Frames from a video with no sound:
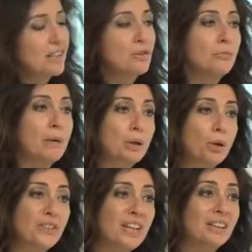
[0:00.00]
and
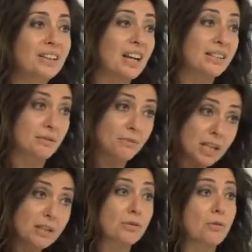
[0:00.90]
non-Markovianity as a
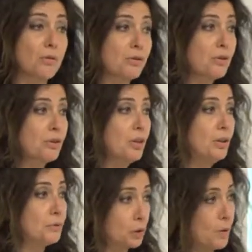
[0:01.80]
resource
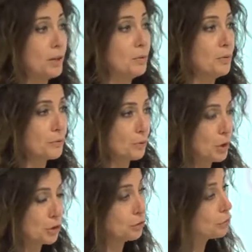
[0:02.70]
for quantum
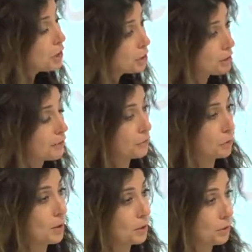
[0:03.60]
information theory and for
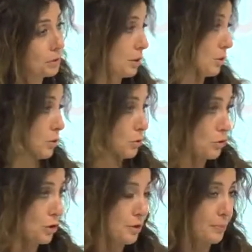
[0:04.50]
quantum
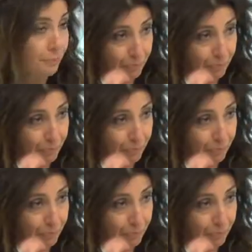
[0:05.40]
technologies.